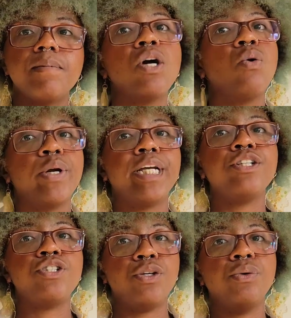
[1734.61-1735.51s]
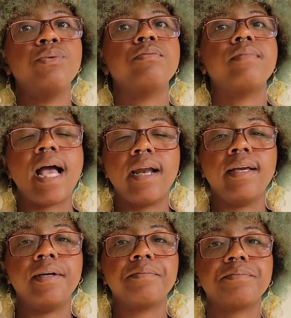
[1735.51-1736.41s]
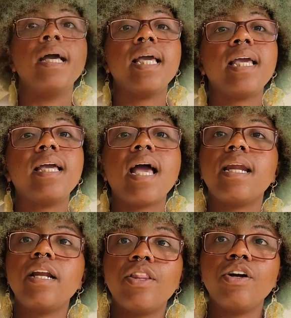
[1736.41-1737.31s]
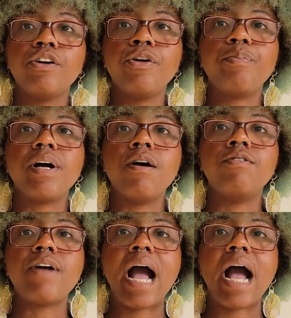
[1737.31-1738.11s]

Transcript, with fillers: according to Eddie. He and another group of